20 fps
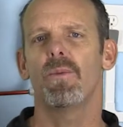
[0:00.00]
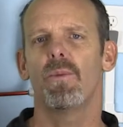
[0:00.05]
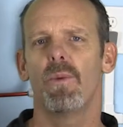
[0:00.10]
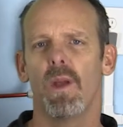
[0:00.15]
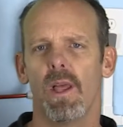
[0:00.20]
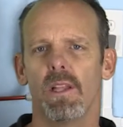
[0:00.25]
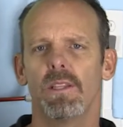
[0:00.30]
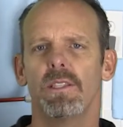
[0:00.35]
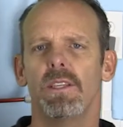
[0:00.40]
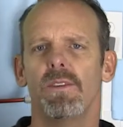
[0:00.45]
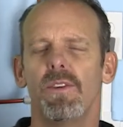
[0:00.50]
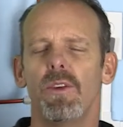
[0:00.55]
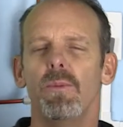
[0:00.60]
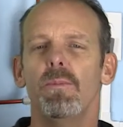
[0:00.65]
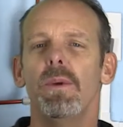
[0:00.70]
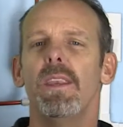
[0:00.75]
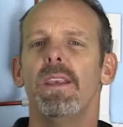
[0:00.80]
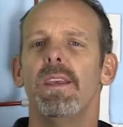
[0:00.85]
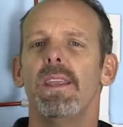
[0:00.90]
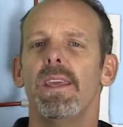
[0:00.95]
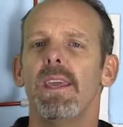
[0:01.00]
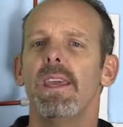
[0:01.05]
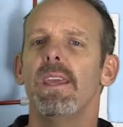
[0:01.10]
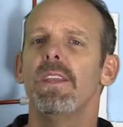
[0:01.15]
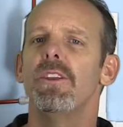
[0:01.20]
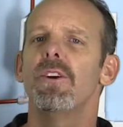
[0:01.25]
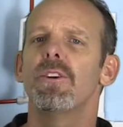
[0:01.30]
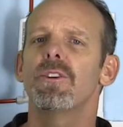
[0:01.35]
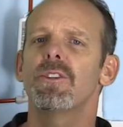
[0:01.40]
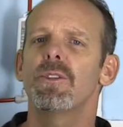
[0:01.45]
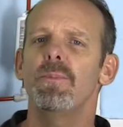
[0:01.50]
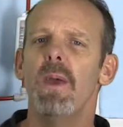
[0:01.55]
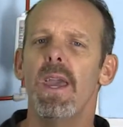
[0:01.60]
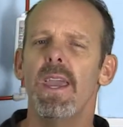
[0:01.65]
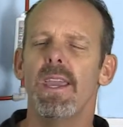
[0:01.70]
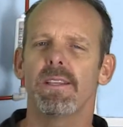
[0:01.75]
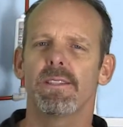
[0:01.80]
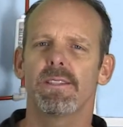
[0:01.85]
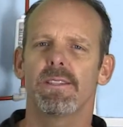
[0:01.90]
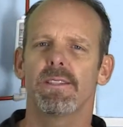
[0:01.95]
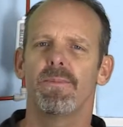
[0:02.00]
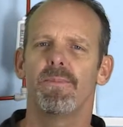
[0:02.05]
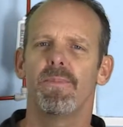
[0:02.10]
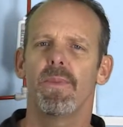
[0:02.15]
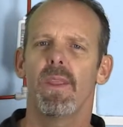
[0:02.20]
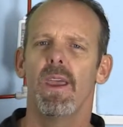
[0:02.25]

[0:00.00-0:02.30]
relative humidity in your space.